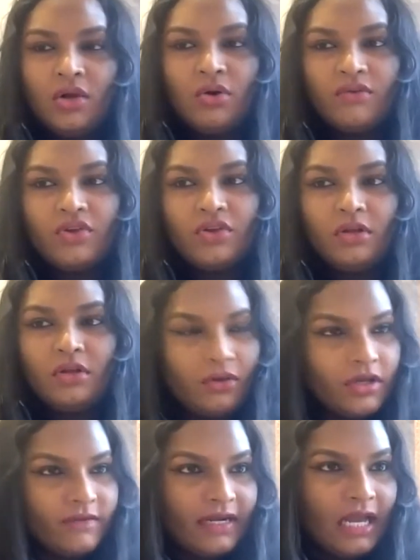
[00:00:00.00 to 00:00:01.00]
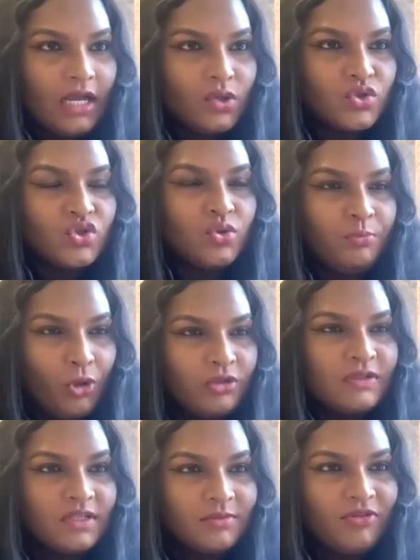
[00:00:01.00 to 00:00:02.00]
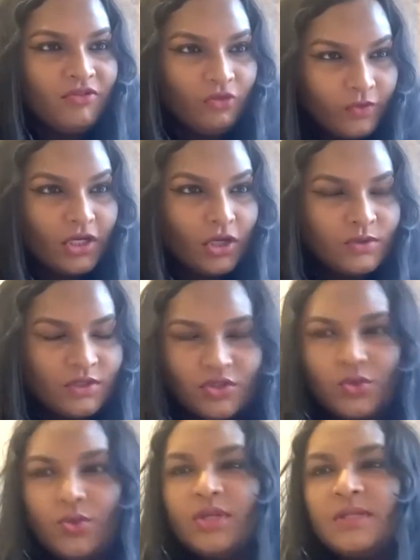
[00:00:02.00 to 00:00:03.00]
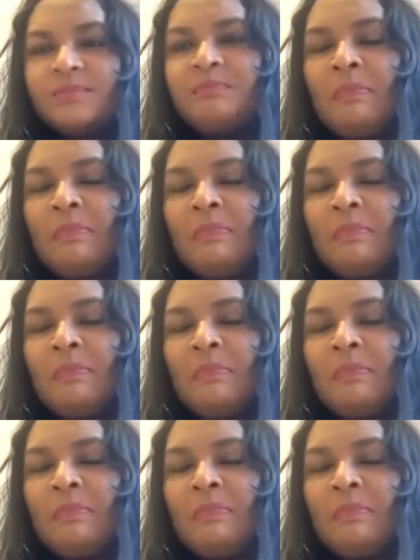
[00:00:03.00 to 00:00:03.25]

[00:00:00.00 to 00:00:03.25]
or, if you're the lawyer in-house, to bolster before it goes to court.